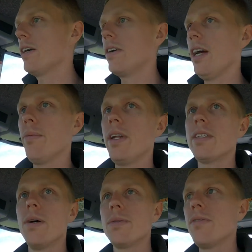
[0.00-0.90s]
tell you how many
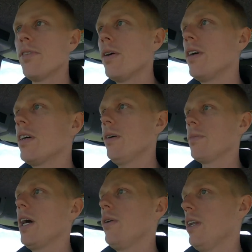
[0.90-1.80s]
times I've felt like I'm
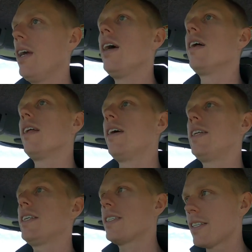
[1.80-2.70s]
going down and I
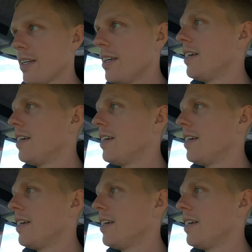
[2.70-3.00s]
just